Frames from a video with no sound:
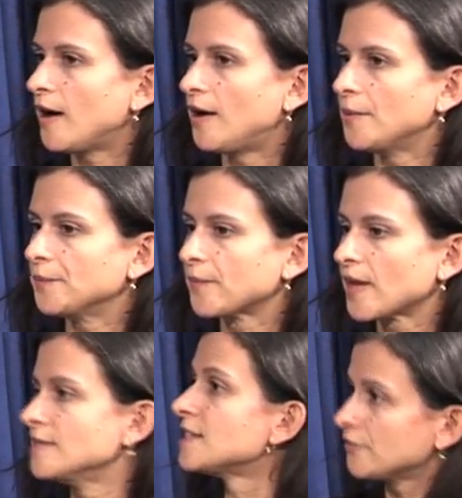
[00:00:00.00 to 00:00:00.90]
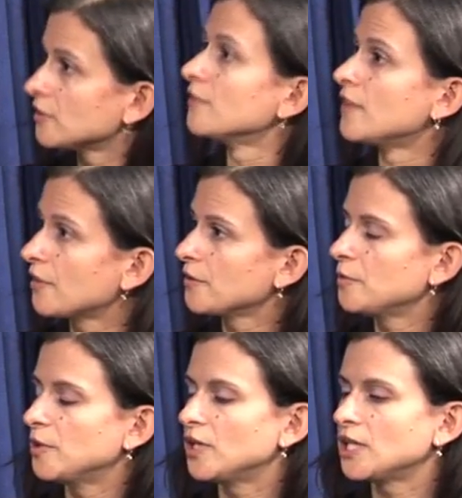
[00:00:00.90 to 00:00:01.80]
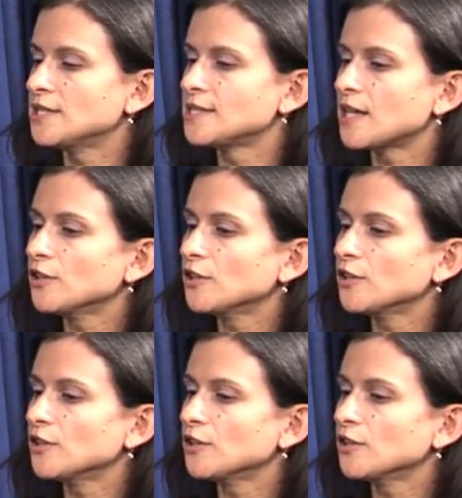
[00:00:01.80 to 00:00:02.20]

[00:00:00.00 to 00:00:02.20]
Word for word: um, and several of the other communities.